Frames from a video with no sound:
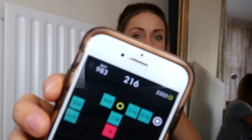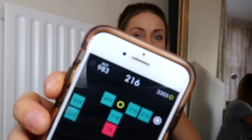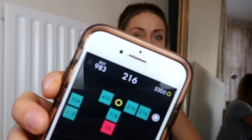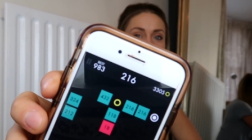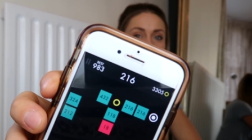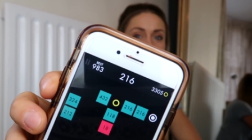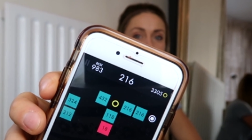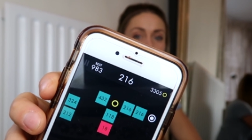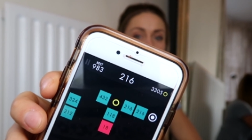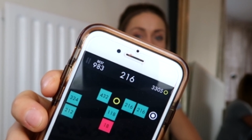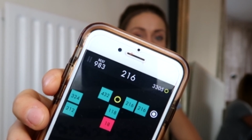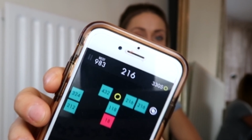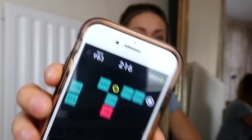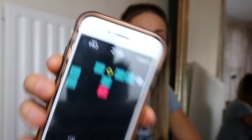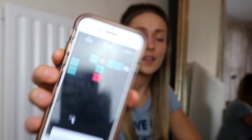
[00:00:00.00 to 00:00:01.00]
on
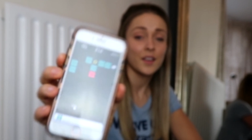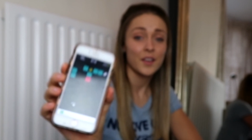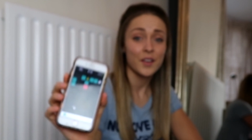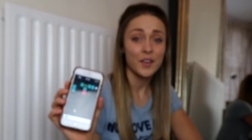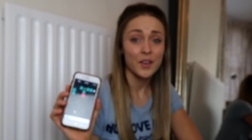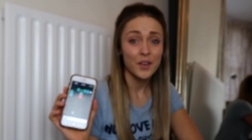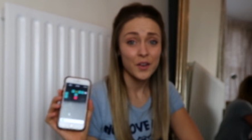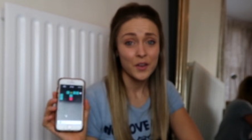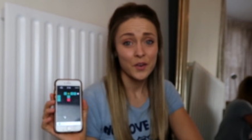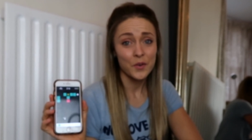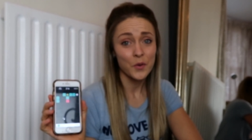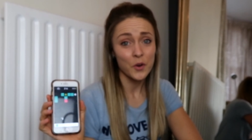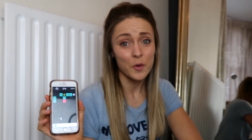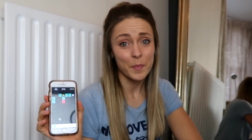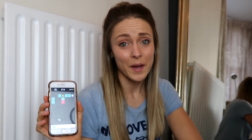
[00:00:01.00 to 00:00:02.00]
216
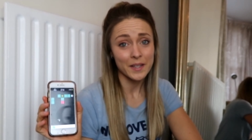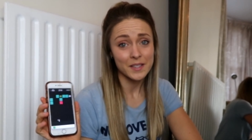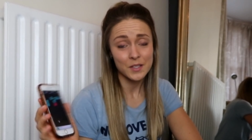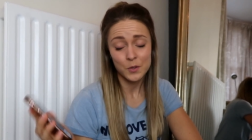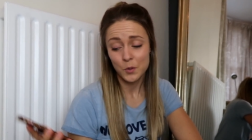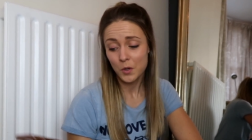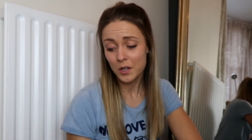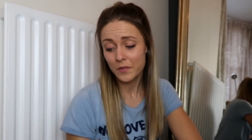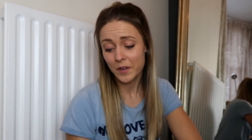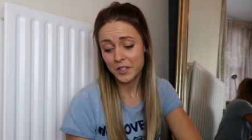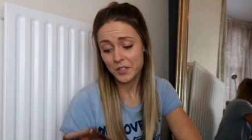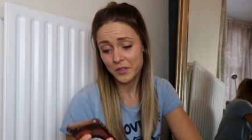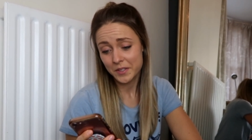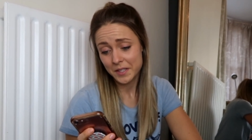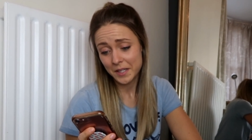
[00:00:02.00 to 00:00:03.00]
not a bad score if I
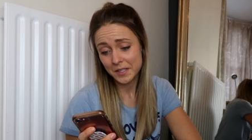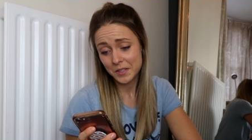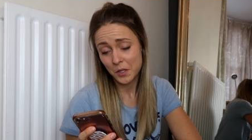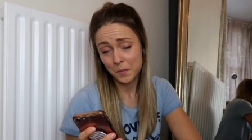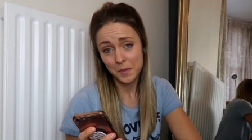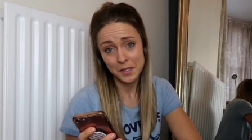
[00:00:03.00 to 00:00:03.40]
do say so